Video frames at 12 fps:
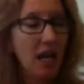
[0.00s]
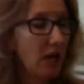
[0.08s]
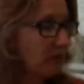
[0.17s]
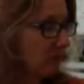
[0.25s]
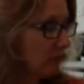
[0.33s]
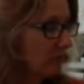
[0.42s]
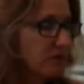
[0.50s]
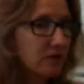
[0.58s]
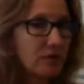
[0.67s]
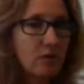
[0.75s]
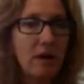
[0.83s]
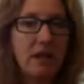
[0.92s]
and removes
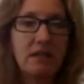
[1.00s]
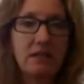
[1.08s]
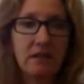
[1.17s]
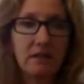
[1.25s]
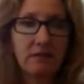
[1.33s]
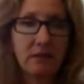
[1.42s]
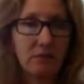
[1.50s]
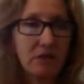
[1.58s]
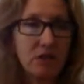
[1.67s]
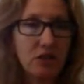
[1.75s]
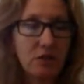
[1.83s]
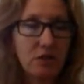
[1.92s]
the waste from
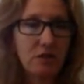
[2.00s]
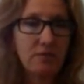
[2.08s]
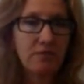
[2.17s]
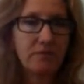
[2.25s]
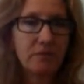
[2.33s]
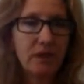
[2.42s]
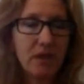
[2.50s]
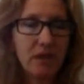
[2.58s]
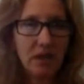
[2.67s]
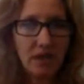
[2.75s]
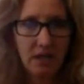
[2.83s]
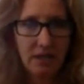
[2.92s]
tissues.
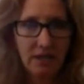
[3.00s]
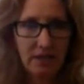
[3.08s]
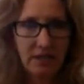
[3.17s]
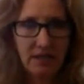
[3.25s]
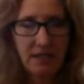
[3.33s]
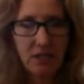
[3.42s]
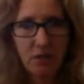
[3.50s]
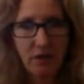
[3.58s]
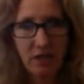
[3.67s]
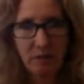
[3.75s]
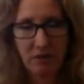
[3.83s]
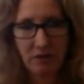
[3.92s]
The city's
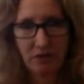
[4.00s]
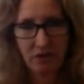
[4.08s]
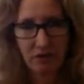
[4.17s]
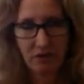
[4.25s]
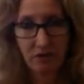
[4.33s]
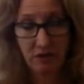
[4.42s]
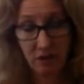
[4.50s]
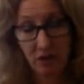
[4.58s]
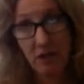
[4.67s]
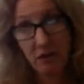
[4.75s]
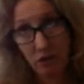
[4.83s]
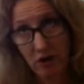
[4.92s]

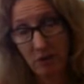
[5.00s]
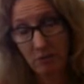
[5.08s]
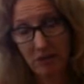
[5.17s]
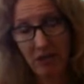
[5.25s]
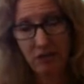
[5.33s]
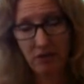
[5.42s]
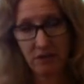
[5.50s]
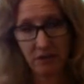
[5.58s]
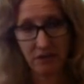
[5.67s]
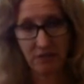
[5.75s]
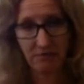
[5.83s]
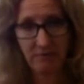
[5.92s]
transportation
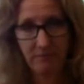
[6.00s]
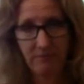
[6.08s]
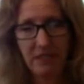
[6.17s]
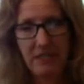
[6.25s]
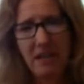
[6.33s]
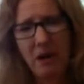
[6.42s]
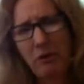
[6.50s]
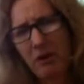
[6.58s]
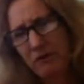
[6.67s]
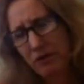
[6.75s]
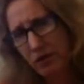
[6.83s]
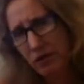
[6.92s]
system is a
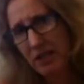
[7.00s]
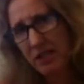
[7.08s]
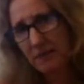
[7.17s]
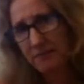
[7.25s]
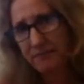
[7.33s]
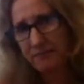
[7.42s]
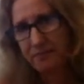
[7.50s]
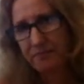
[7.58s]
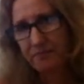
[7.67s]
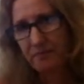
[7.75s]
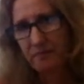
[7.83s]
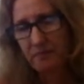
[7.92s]
network of streets,
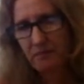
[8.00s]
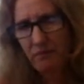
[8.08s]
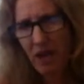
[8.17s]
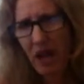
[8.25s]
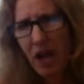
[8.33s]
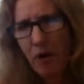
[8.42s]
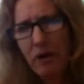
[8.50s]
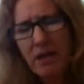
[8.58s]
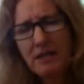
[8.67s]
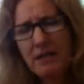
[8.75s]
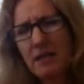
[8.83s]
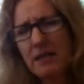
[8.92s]

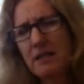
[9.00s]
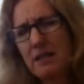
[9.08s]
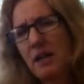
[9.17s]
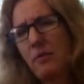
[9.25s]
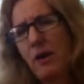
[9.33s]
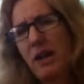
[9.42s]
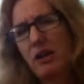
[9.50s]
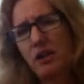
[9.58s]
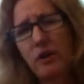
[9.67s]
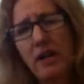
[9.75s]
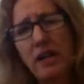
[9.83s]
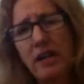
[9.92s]
highways, and subway or train